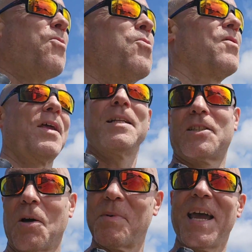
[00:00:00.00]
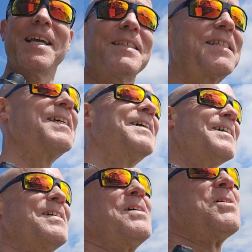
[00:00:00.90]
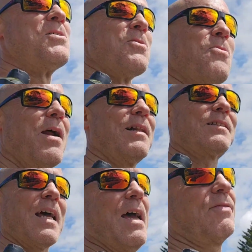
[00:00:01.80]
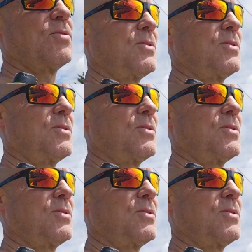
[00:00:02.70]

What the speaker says: within some days, or else I have to